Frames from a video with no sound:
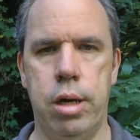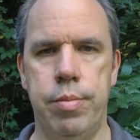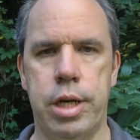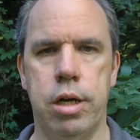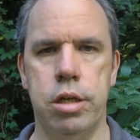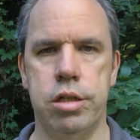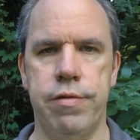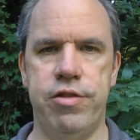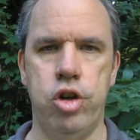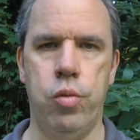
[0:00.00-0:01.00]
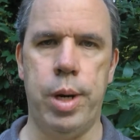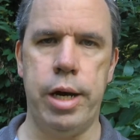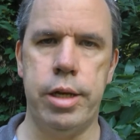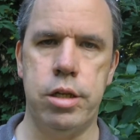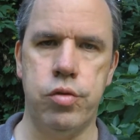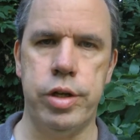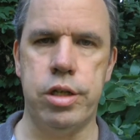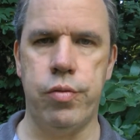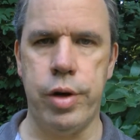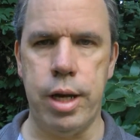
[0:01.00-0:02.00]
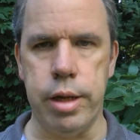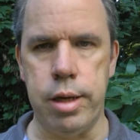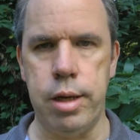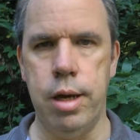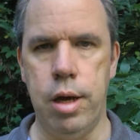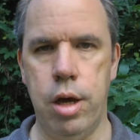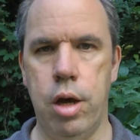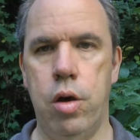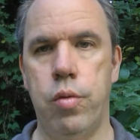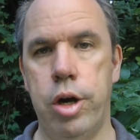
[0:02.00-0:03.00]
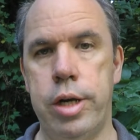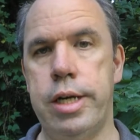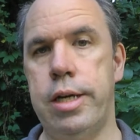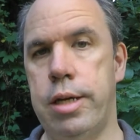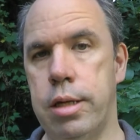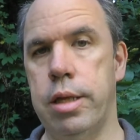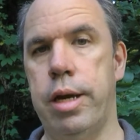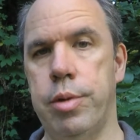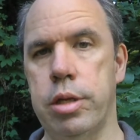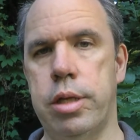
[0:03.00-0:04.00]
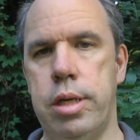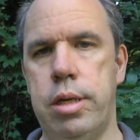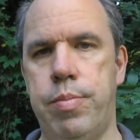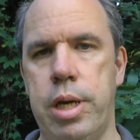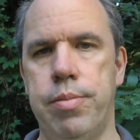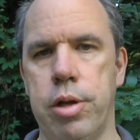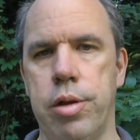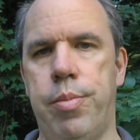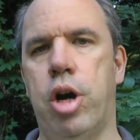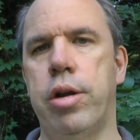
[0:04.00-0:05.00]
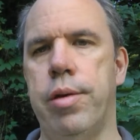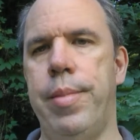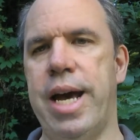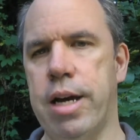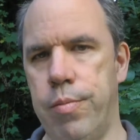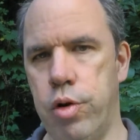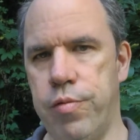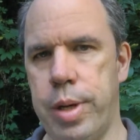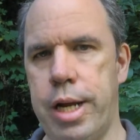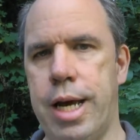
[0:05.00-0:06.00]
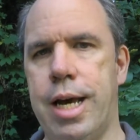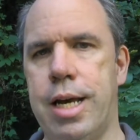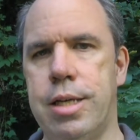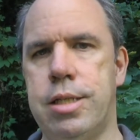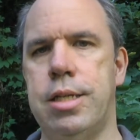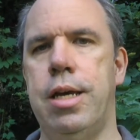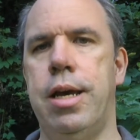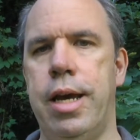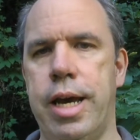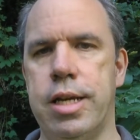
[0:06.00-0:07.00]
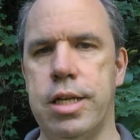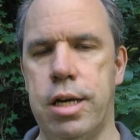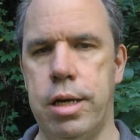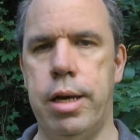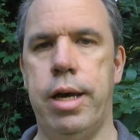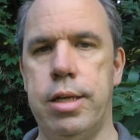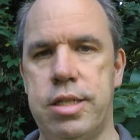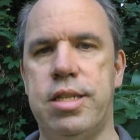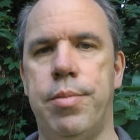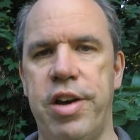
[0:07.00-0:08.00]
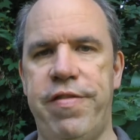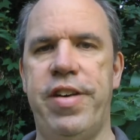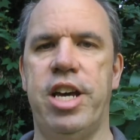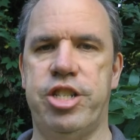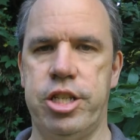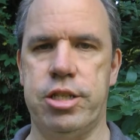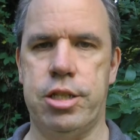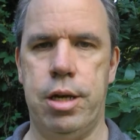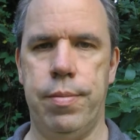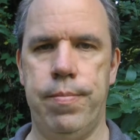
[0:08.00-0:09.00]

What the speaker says: because of Joe Biden's recent rally, where he labeled the people, the part of the MAGA movement, as semi-fascists.